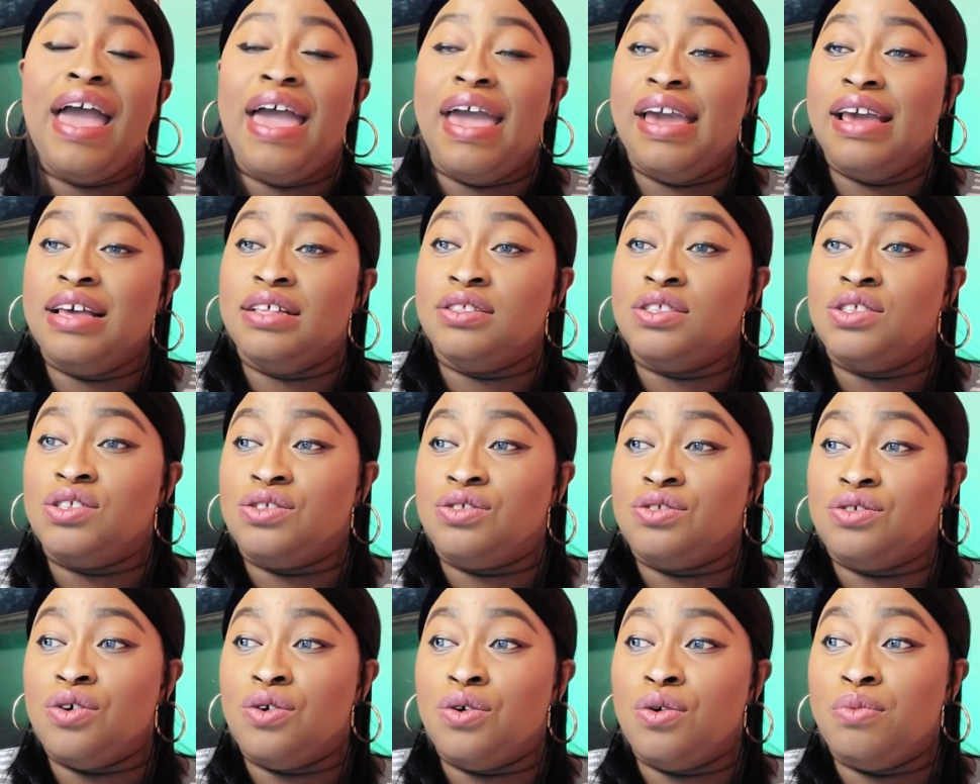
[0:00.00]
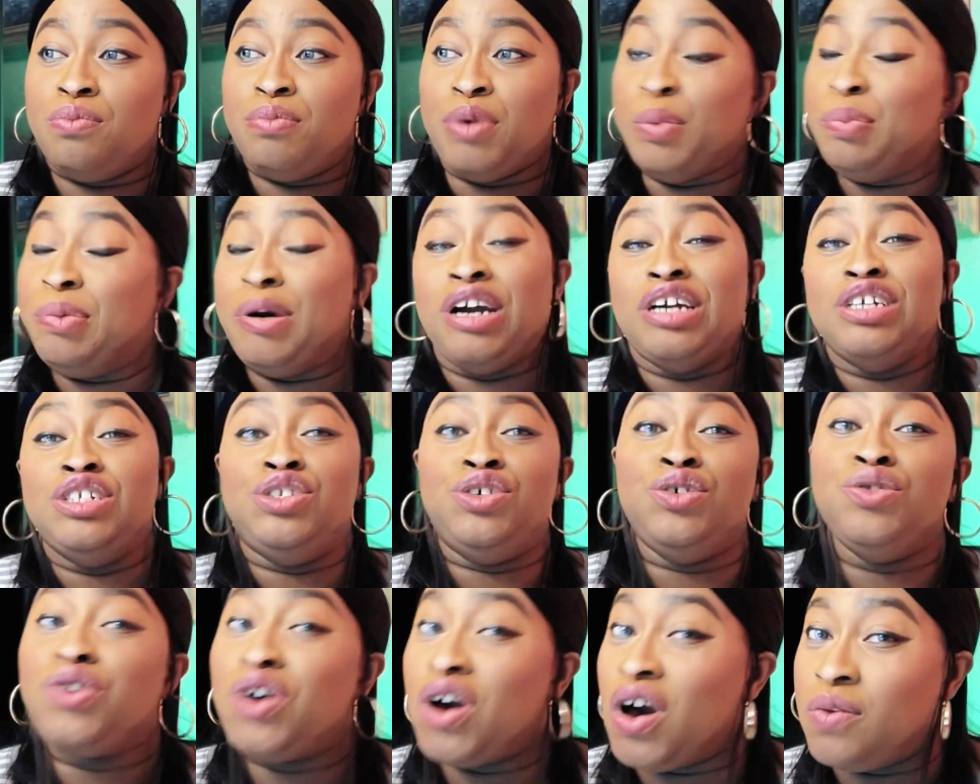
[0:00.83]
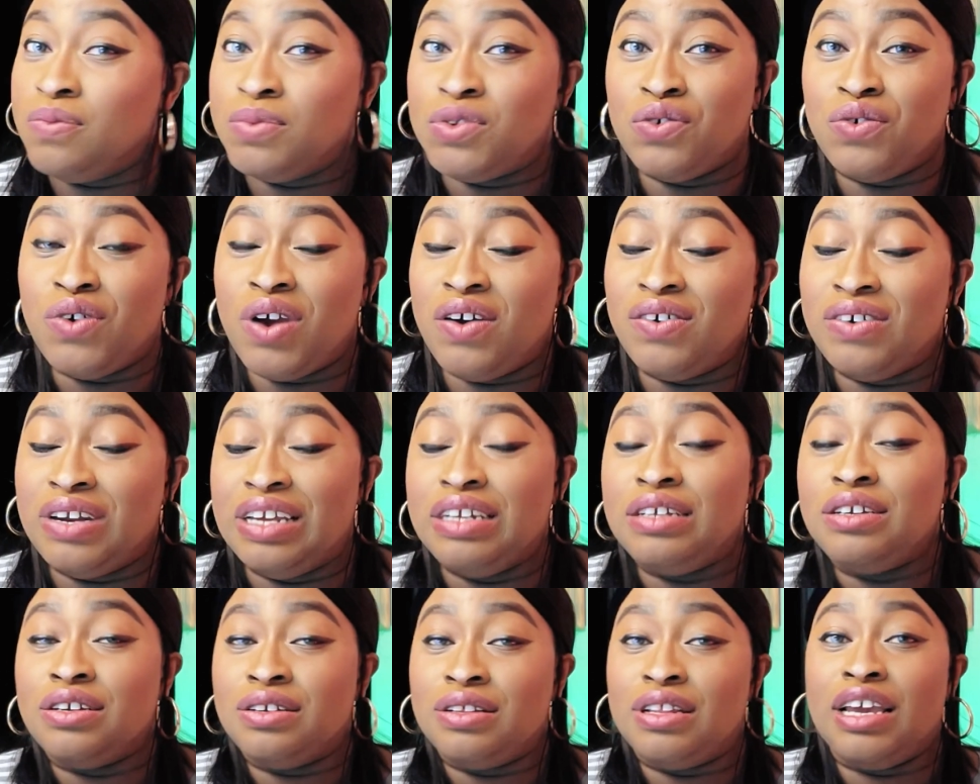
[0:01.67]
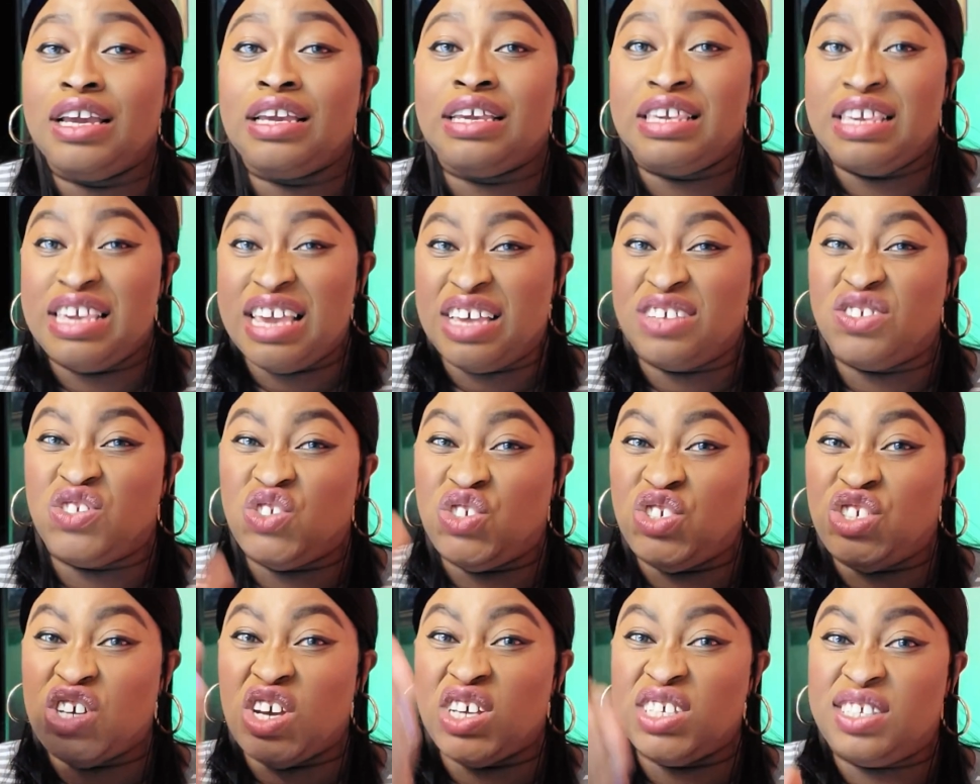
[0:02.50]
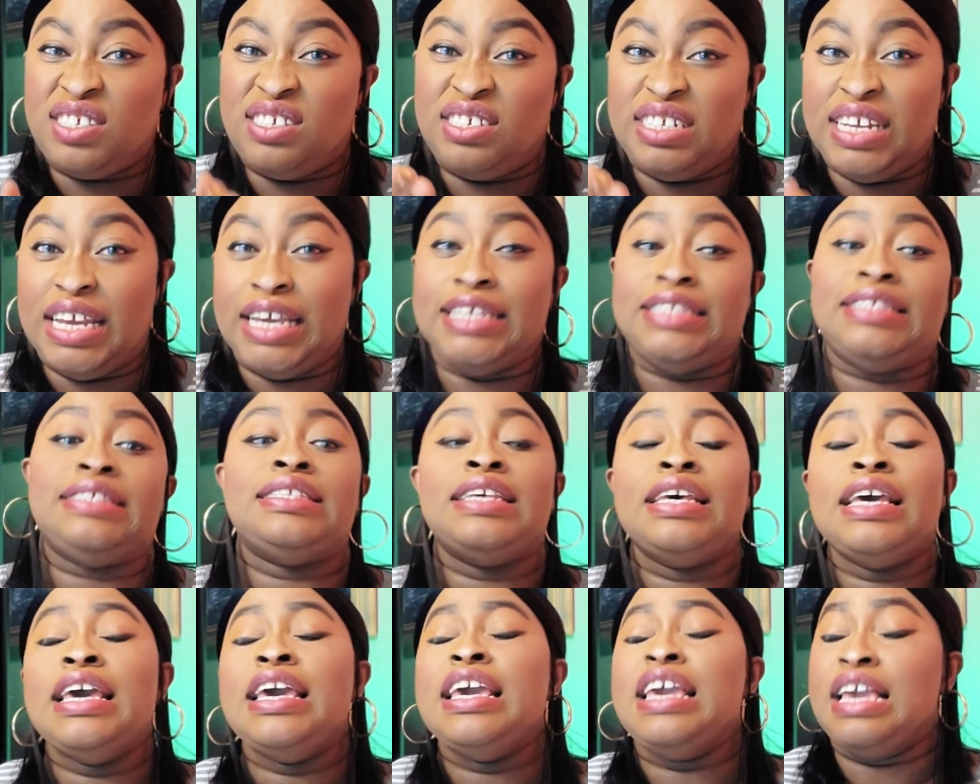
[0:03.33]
And so, but part 2 comes around and you're like, yes, justice.